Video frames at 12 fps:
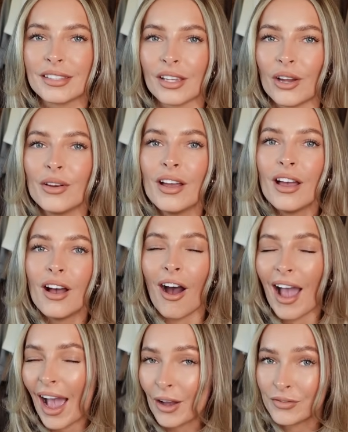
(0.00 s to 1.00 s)
So
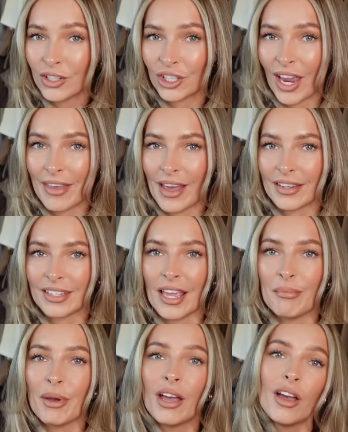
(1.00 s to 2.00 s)
I have to share that
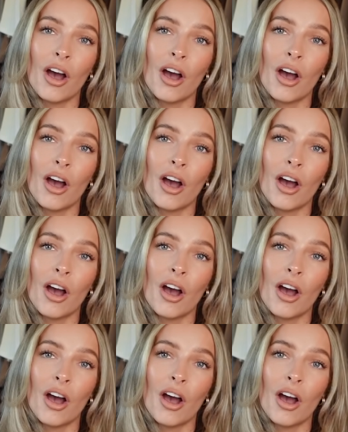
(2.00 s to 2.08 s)
tip.